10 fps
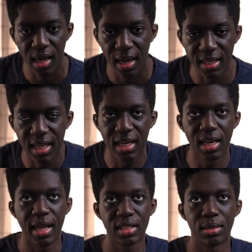Like, get,
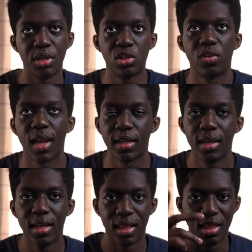like, some history of, like,
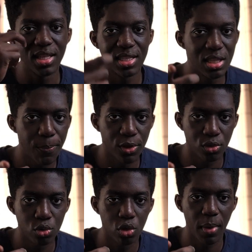this is the
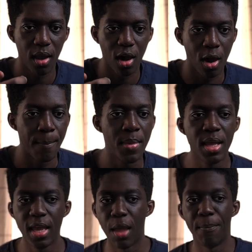person who took my arm.
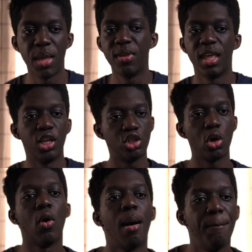And maybe they
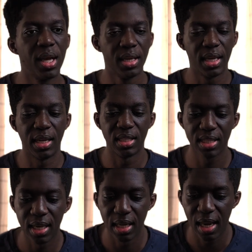show up and it's
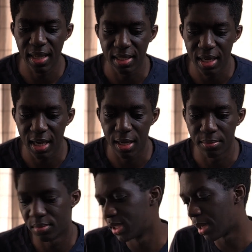kind of like
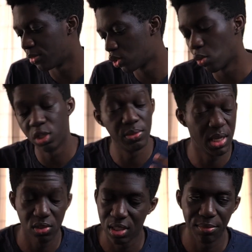some
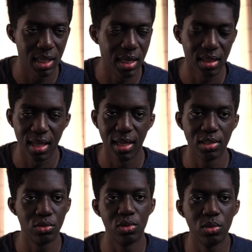swordsman or something like
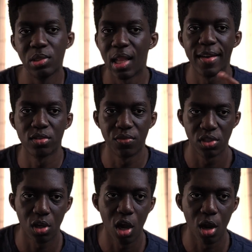that who sliced off
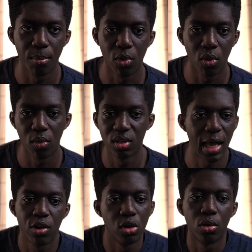his arm, or
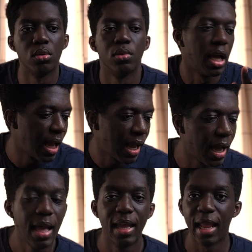I don't know.
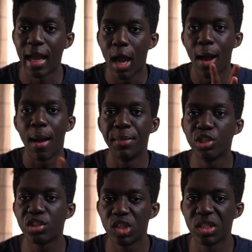I'm
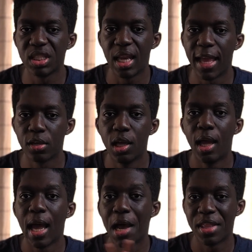interested to see, like,
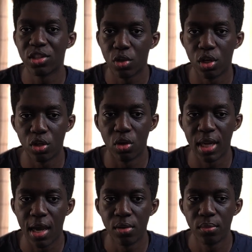how that's going to go
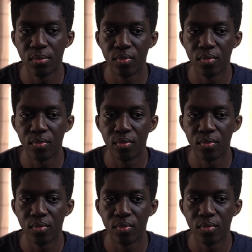down.